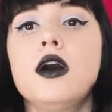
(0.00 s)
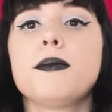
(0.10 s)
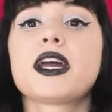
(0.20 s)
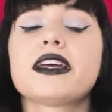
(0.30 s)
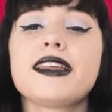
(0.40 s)

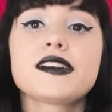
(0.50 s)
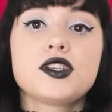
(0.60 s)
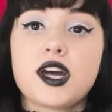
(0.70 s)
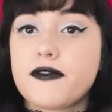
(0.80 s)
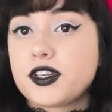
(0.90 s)
But I'd like to
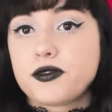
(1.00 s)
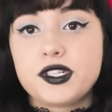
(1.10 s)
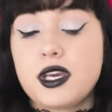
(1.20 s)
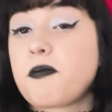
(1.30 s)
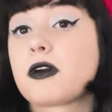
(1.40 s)
dive into it
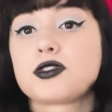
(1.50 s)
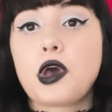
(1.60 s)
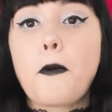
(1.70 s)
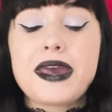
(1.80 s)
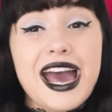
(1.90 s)
deeper.
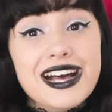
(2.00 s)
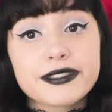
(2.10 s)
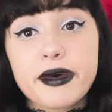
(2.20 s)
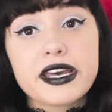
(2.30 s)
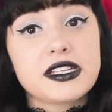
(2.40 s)
So
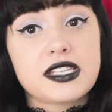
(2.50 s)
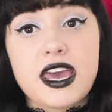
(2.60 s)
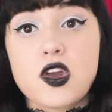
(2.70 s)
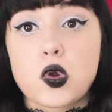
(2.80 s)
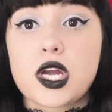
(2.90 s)
miasma is
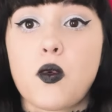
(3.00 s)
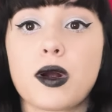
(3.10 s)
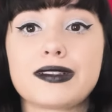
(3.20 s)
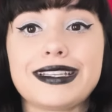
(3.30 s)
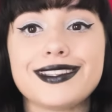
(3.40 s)
a Greek
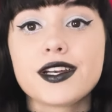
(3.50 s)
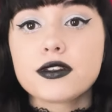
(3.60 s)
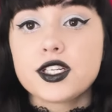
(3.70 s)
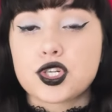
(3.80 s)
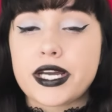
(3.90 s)
word that
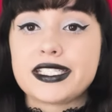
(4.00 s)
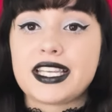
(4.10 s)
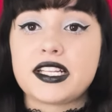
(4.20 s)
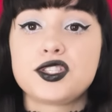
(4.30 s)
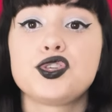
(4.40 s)
literally
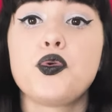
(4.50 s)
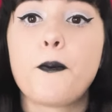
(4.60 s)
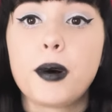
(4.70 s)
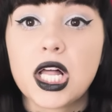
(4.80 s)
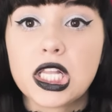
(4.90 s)
translates to
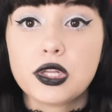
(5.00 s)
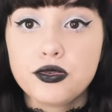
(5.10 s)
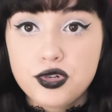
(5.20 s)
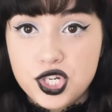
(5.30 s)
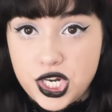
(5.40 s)

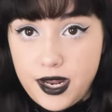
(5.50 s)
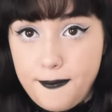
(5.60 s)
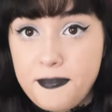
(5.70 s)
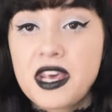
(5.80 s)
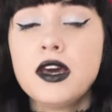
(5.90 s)
pollution.
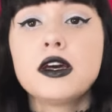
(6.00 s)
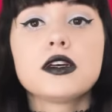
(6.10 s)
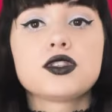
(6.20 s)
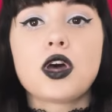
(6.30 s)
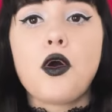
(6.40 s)

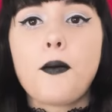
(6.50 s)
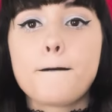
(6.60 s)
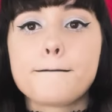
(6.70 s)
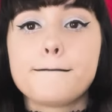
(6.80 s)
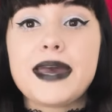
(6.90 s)
So
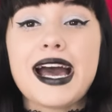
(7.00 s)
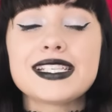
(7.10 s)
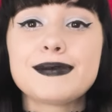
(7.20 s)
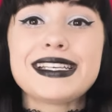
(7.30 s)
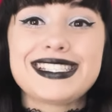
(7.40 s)

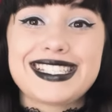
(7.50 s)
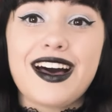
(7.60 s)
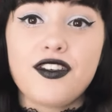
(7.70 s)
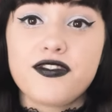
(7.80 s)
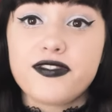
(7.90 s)
miasma
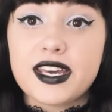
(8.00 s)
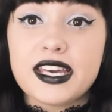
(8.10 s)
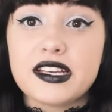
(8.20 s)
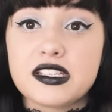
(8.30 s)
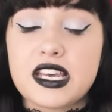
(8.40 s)
itself
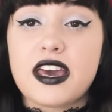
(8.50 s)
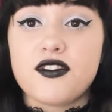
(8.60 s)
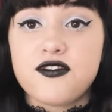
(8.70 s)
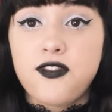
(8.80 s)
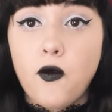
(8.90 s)
is a
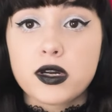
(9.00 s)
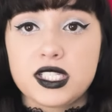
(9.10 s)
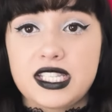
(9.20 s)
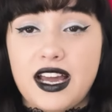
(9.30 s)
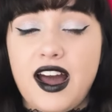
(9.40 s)
force
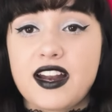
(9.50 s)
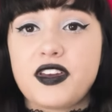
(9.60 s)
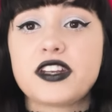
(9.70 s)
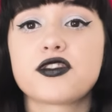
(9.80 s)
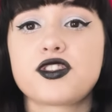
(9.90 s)
that kind of
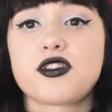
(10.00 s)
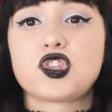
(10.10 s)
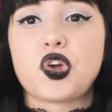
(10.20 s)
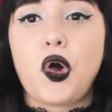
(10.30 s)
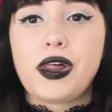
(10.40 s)
enters your
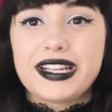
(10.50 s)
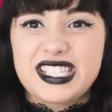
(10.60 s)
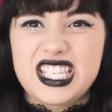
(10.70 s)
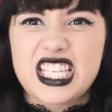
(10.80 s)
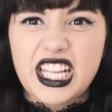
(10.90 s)
soul and
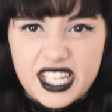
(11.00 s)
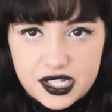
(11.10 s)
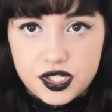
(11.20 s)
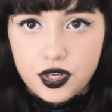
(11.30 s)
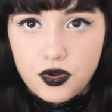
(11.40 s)

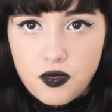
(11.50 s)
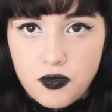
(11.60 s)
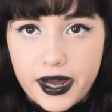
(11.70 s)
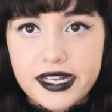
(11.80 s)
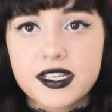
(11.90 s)
sullies you,
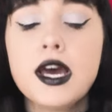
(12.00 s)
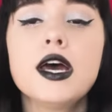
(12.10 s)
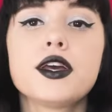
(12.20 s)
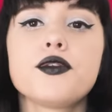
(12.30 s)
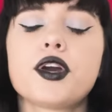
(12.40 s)
right?
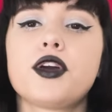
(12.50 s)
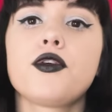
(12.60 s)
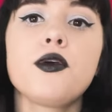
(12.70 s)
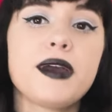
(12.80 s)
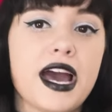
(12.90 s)
You
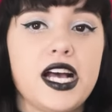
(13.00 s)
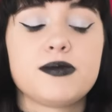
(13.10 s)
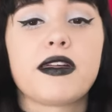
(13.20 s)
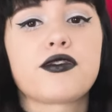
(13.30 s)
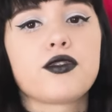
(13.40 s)
accrue
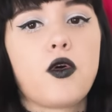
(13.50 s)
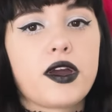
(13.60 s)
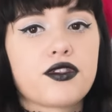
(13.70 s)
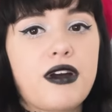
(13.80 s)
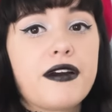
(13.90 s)
miasma through
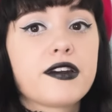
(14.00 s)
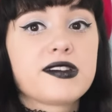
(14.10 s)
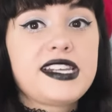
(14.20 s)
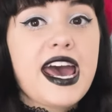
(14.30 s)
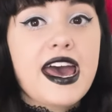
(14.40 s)
going throughout your
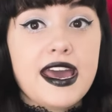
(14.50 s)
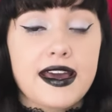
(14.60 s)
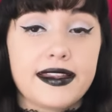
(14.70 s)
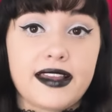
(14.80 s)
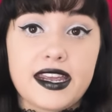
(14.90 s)
day
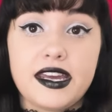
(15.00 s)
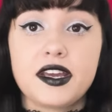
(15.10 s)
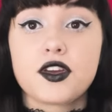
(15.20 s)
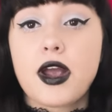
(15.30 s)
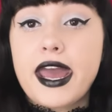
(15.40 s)
and like getting
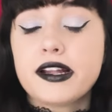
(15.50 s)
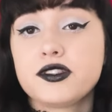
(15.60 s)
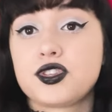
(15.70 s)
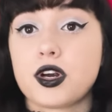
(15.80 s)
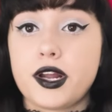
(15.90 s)
your
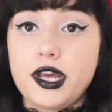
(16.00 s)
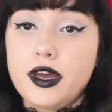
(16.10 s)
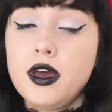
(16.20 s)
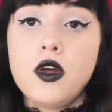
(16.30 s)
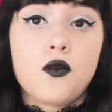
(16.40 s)
hands
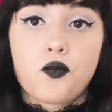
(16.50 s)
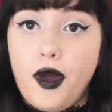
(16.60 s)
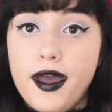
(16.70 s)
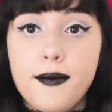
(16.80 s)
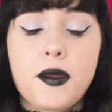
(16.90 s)
dirty,
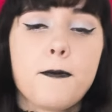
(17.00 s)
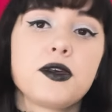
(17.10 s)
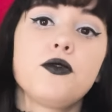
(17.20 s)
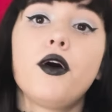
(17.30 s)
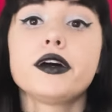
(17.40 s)
right? But
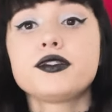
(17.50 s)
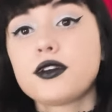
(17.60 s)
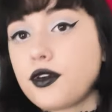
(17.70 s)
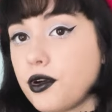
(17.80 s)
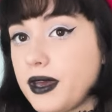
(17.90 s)
you also
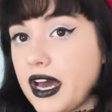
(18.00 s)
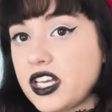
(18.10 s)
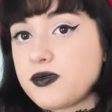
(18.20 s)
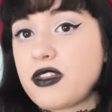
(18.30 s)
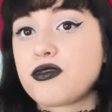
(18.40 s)
accrue
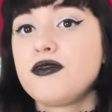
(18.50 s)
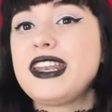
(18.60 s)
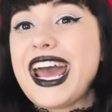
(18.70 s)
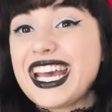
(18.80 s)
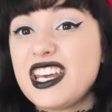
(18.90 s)
miasma through
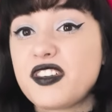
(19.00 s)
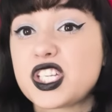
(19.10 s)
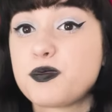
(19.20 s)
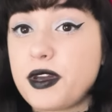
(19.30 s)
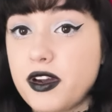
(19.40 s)
negative
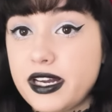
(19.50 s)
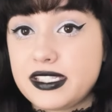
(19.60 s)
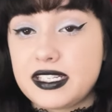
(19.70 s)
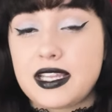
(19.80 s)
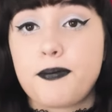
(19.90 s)

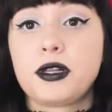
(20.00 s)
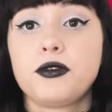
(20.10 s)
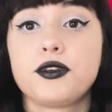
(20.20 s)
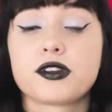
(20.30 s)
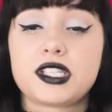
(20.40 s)
experiences that
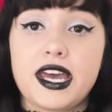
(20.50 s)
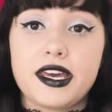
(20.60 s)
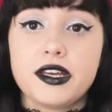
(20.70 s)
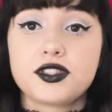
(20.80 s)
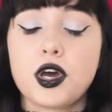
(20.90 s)
pollute your
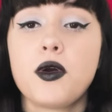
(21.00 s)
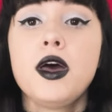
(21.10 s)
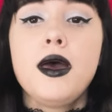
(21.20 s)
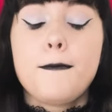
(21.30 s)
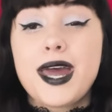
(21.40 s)
psyche. So
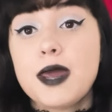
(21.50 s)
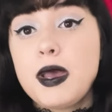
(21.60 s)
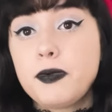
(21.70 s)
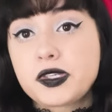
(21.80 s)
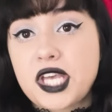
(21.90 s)
many
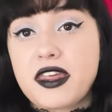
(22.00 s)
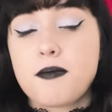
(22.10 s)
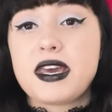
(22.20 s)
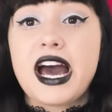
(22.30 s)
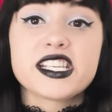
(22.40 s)
people say that
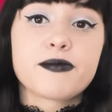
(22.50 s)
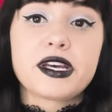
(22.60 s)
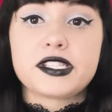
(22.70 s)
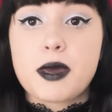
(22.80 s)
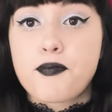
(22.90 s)
miasma
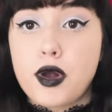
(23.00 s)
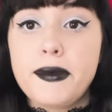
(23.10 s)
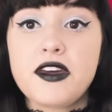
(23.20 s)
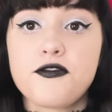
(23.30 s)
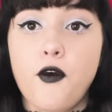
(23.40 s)
is a
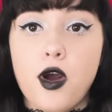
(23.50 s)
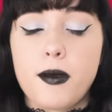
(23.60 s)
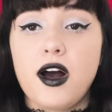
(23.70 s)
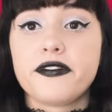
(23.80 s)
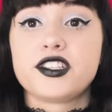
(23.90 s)
primitive form
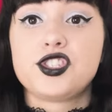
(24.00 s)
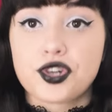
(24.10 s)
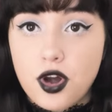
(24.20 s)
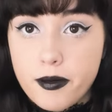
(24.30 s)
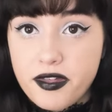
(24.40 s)
of
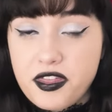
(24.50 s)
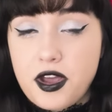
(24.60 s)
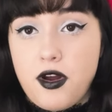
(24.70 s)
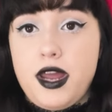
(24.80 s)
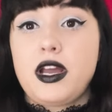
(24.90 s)
germ
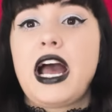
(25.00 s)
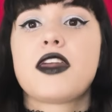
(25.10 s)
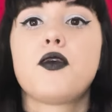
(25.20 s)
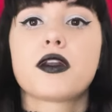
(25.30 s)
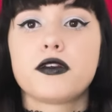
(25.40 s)
theory, kind
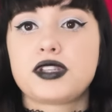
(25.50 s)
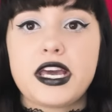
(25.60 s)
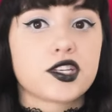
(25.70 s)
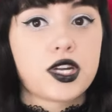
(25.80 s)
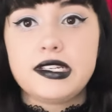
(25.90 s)
of one of those
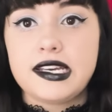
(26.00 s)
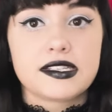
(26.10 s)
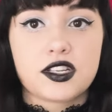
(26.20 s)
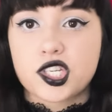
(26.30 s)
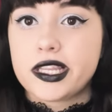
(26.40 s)
ancient ideas
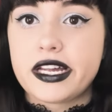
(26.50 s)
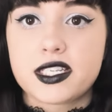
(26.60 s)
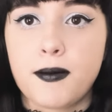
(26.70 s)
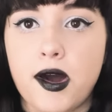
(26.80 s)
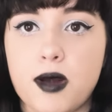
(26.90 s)
that just led
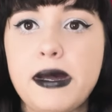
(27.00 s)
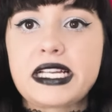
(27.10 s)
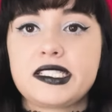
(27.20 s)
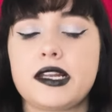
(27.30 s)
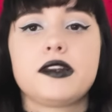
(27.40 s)
to modern
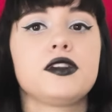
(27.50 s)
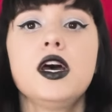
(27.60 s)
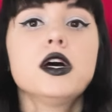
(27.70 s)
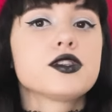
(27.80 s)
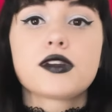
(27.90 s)
medicine and
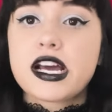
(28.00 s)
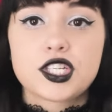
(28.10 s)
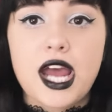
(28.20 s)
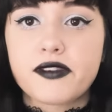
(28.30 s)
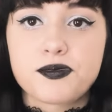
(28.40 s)
don't
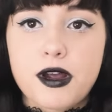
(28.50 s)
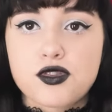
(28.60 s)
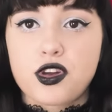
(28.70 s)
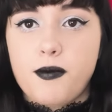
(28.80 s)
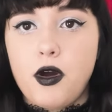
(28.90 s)
actually have a
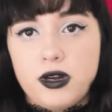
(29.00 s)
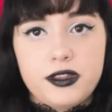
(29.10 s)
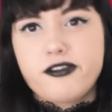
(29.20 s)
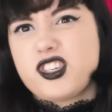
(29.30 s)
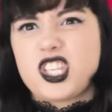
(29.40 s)
spiritual component.
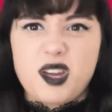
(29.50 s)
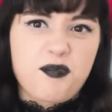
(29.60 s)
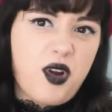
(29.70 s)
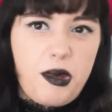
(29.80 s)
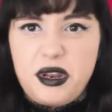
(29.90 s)
They're just like
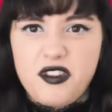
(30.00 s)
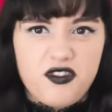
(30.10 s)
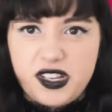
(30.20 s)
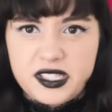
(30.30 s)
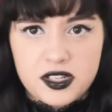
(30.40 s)
primitive
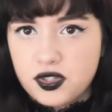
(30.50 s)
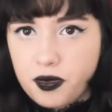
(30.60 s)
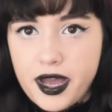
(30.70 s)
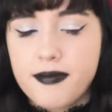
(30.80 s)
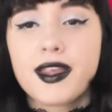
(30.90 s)
physics,
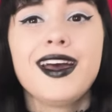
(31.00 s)
right?